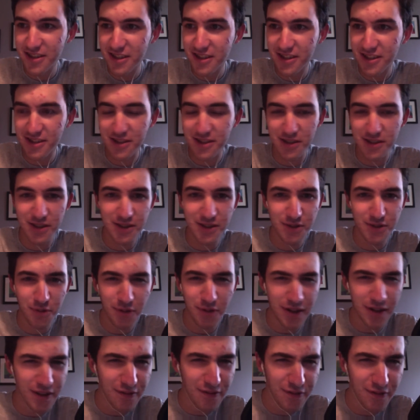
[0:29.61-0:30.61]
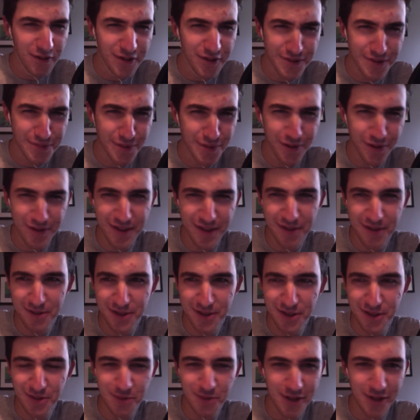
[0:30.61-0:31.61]
It's his 21st birthday, which
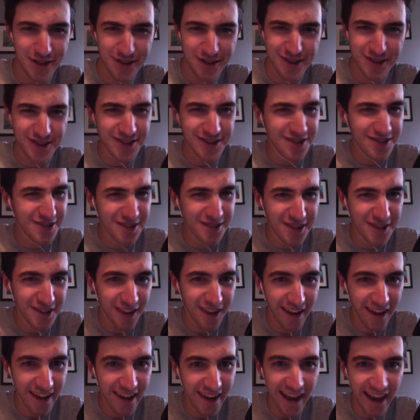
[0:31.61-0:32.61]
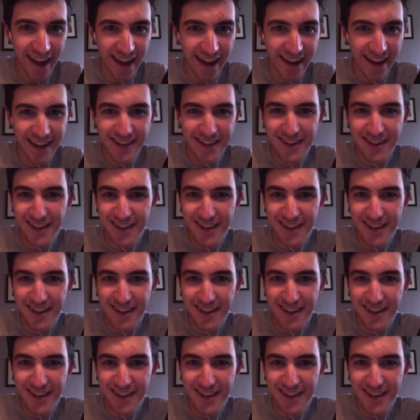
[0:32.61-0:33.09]
is weird because isn't he like eight?